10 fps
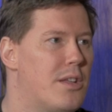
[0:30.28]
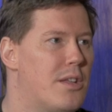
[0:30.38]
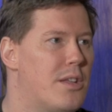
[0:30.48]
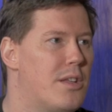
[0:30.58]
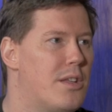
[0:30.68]

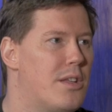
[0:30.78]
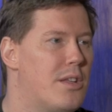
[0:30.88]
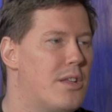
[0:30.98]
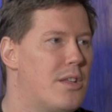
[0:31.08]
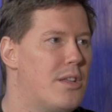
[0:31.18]

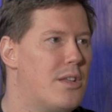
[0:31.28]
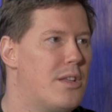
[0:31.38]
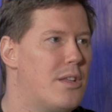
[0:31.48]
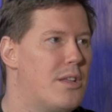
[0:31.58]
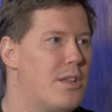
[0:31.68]

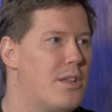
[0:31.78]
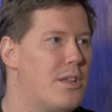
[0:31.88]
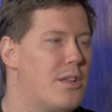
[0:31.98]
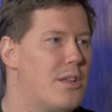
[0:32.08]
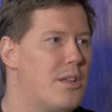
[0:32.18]

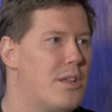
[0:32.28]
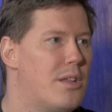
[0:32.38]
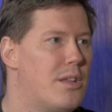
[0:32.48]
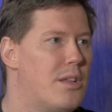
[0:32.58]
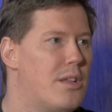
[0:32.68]

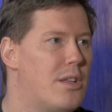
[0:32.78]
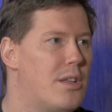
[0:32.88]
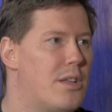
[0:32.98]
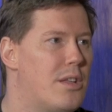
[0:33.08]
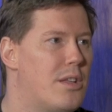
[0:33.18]

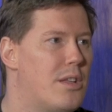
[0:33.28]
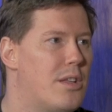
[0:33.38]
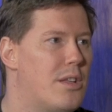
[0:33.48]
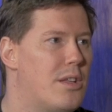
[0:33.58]
No words are spoken by the person on screen.